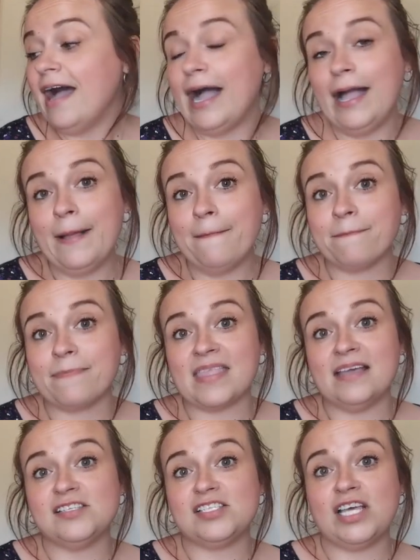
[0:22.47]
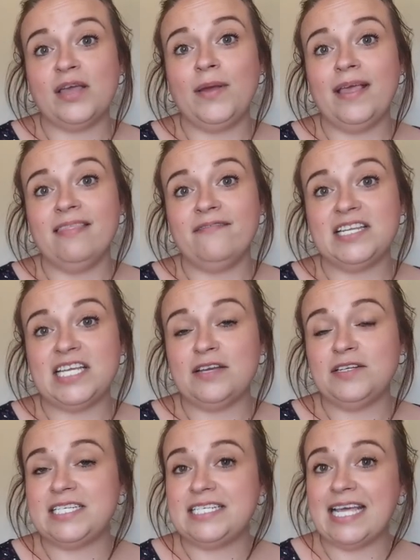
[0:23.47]
Um, so in the
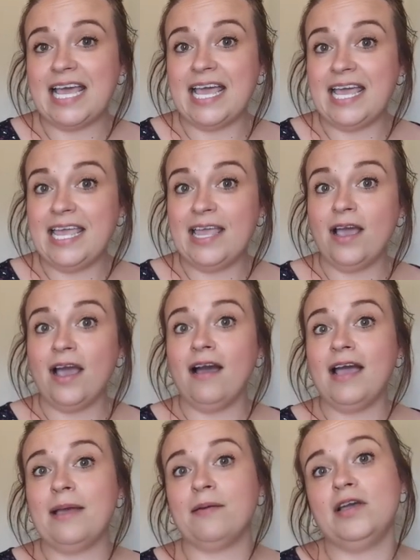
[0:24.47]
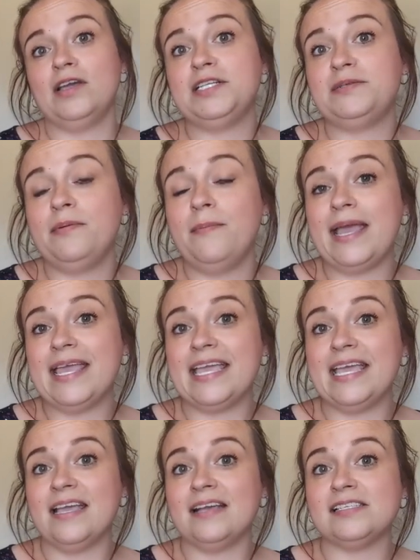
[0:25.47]
video today, I am going to be
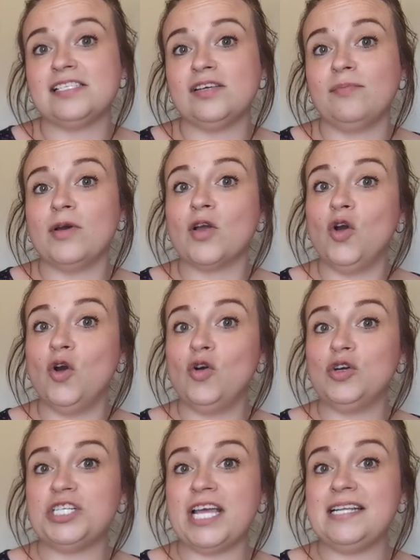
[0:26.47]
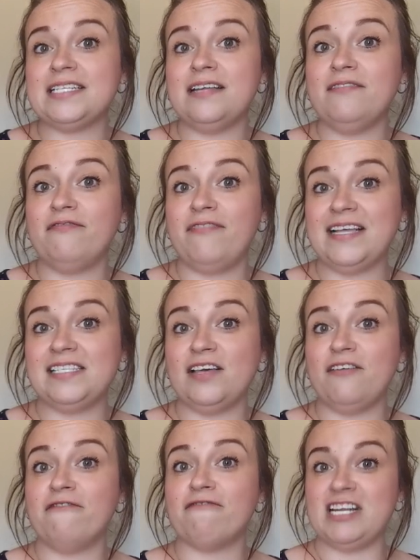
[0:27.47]
making some courgette and
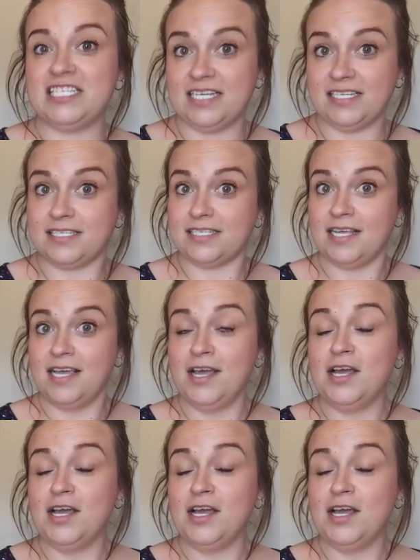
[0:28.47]
feta fritters.